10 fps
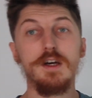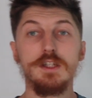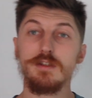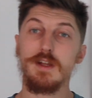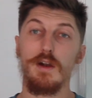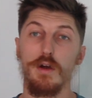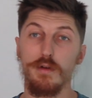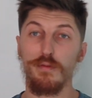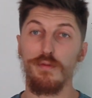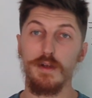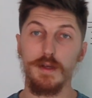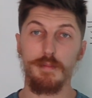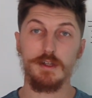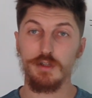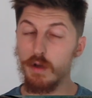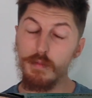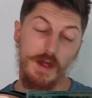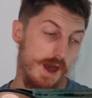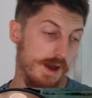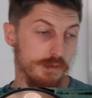Just download a free metronome
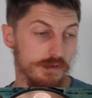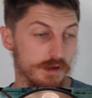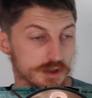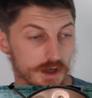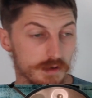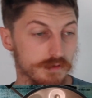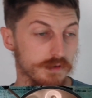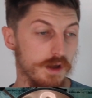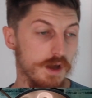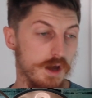app such as